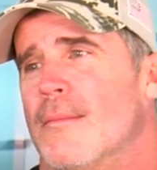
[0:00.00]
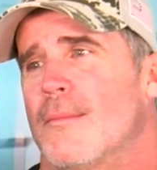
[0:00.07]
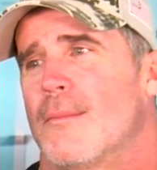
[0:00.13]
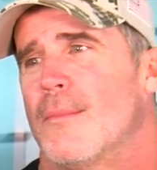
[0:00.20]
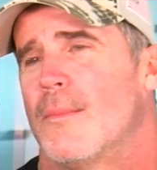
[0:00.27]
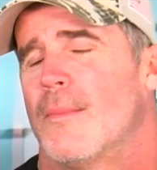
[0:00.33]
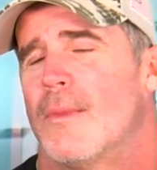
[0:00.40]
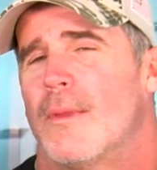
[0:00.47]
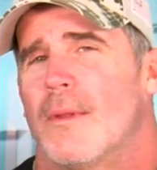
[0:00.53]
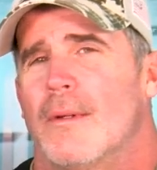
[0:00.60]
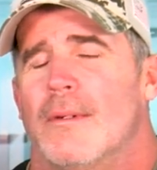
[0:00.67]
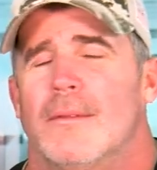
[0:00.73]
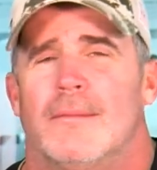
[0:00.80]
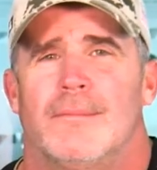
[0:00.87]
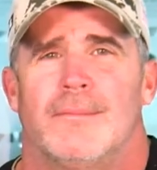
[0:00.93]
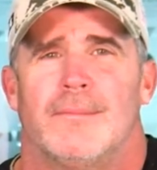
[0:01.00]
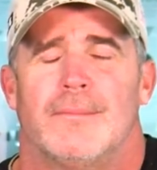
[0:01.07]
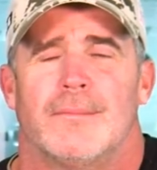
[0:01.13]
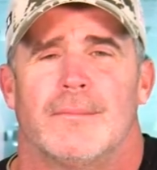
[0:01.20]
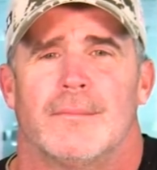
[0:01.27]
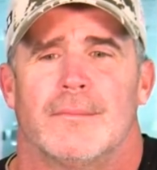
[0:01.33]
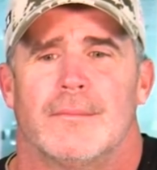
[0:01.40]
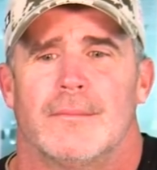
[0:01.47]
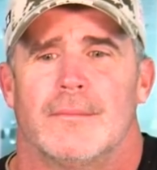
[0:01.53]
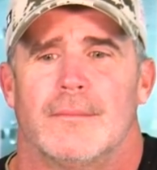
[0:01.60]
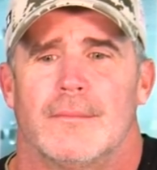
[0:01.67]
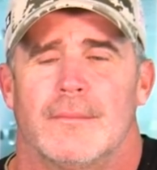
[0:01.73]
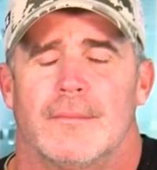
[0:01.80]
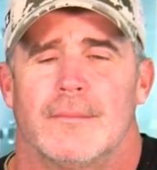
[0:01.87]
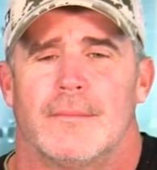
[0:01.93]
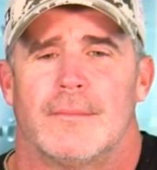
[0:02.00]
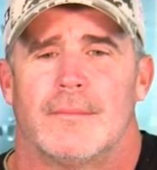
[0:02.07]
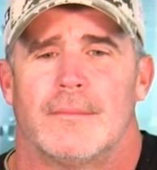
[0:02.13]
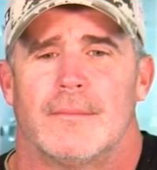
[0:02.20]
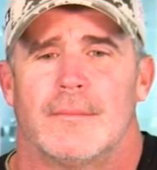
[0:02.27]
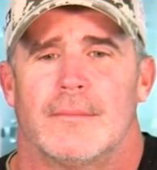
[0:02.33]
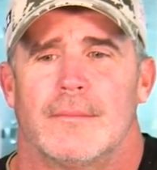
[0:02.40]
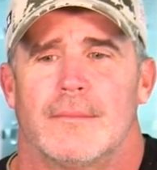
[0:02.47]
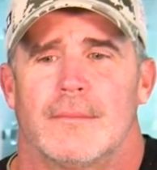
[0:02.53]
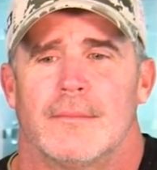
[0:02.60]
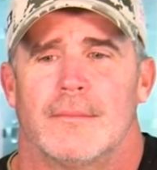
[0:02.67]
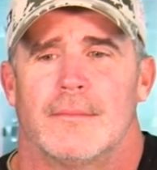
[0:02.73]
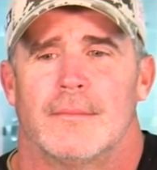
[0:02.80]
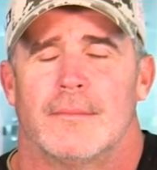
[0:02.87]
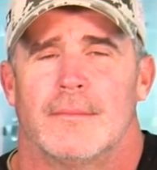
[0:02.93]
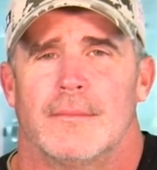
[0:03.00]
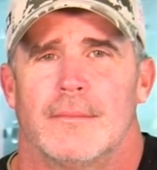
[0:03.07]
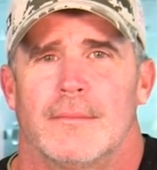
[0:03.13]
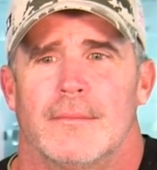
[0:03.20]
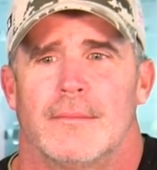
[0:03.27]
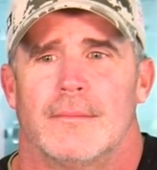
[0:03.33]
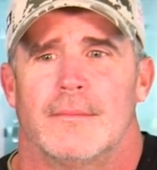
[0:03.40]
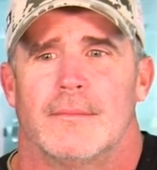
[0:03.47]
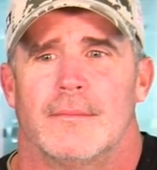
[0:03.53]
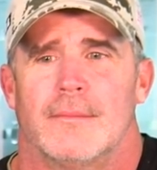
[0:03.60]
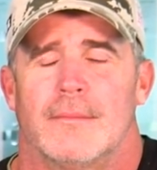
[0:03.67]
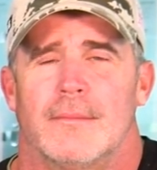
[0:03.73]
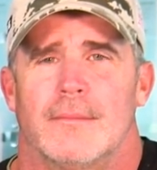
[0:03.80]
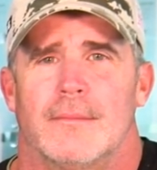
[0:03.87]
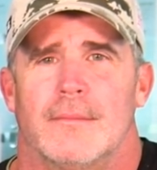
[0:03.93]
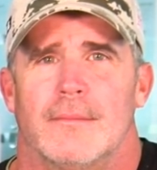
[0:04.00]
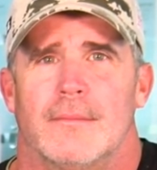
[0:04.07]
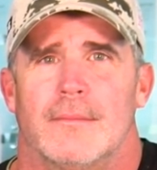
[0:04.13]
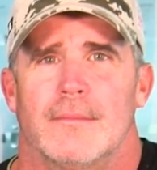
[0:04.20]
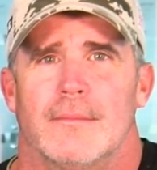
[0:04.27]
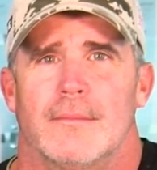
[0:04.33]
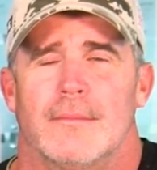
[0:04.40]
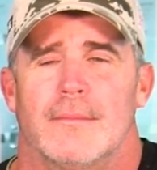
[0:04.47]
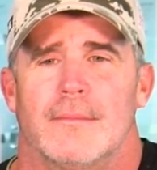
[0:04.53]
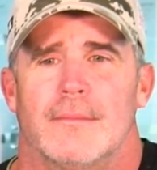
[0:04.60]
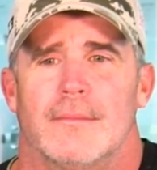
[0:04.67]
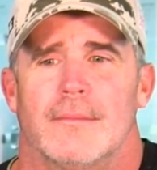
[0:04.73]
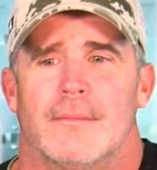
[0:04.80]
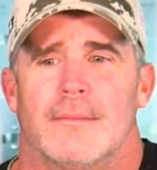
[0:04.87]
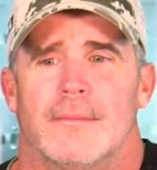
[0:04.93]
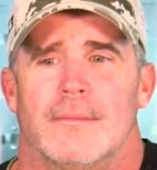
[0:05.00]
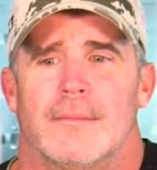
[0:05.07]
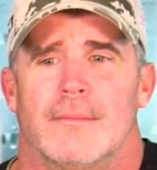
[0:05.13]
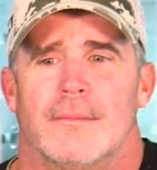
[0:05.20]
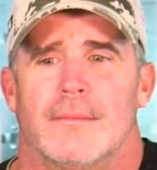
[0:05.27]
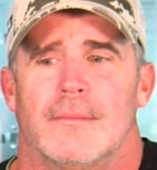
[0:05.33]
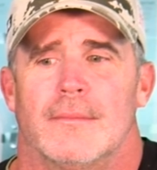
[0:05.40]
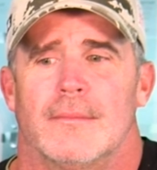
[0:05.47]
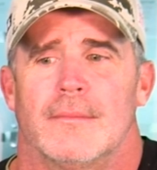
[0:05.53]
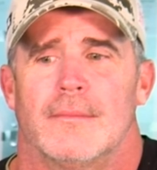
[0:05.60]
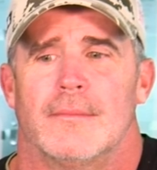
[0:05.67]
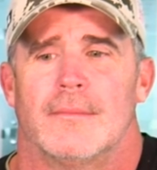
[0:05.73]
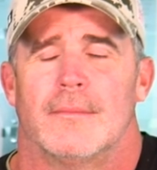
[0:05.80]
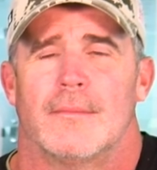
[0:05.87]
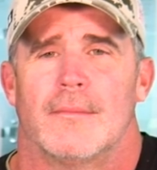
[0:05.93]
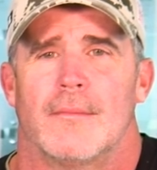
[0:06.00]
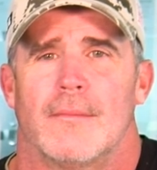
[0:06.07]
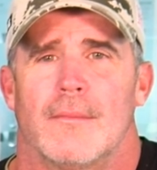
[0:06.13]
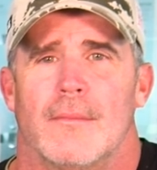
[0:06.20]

This person isn't speaking.